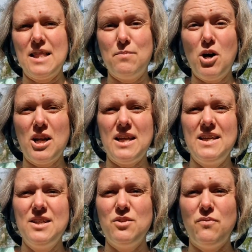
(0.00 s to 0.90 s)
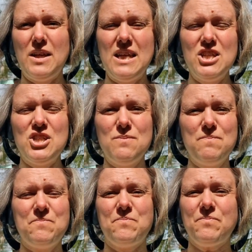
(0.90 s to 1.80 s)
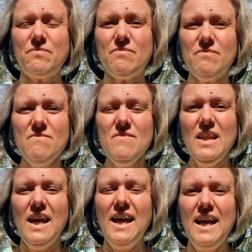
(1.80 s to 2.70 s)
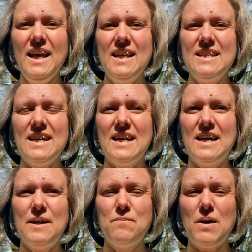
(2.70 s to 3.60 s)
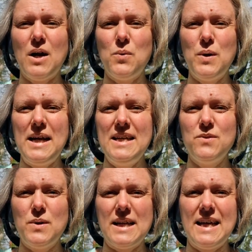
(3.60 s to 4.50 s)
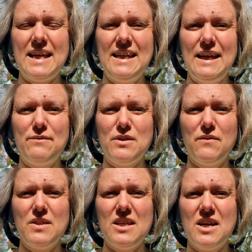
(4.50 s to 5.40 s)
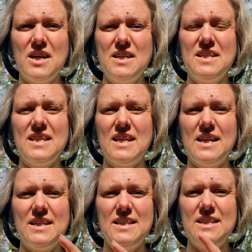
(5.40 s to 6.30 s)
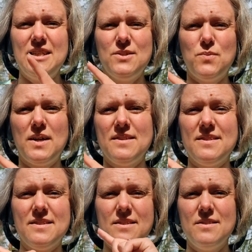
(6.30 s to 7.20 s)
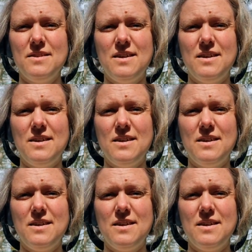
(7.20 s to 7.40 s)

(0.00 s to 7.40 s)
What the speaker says: the body to finish, and I weighed what I had left of the yarn, then I did once